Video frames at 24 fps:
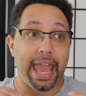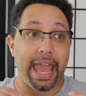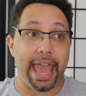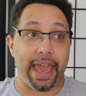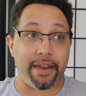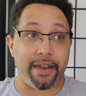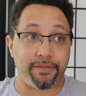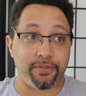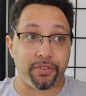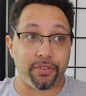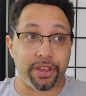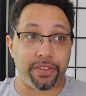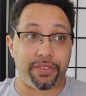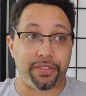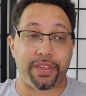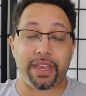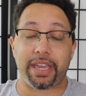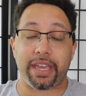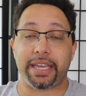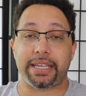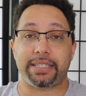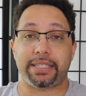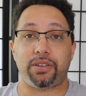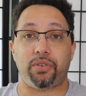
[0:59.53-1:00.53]

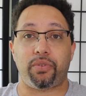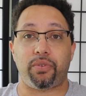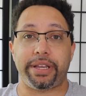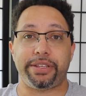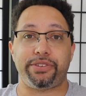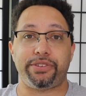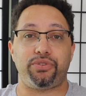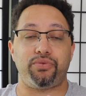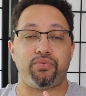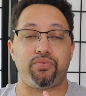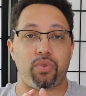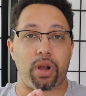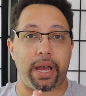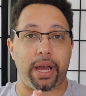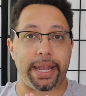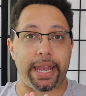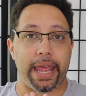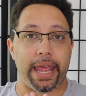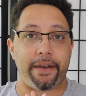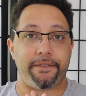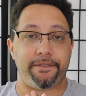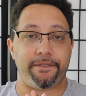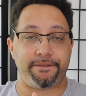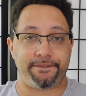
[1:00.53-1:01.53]
everything is going to
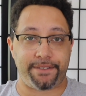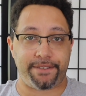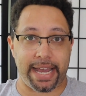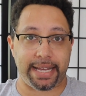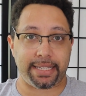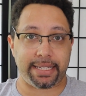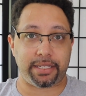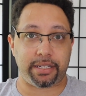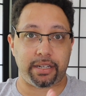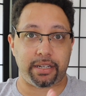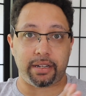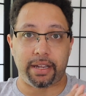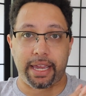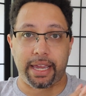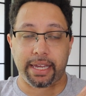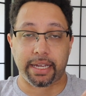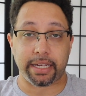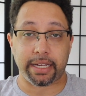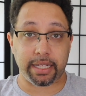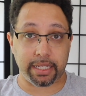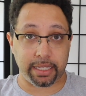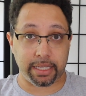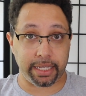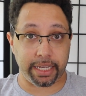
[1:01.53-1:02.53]
run faster
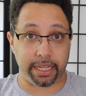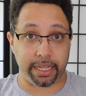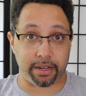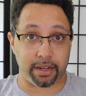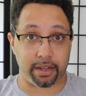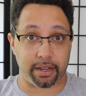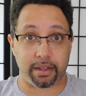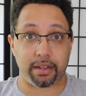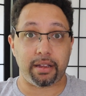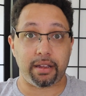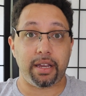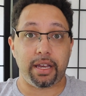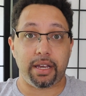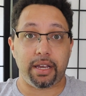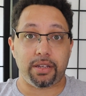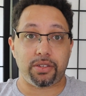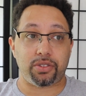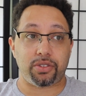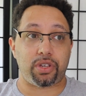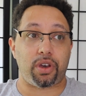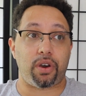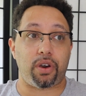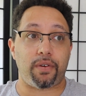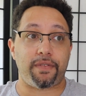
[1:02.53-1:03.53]
and cleaner.
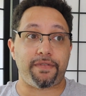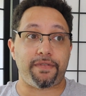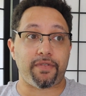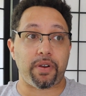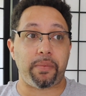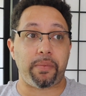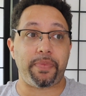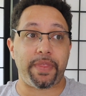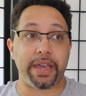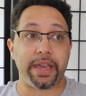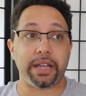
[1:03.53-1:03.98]
So from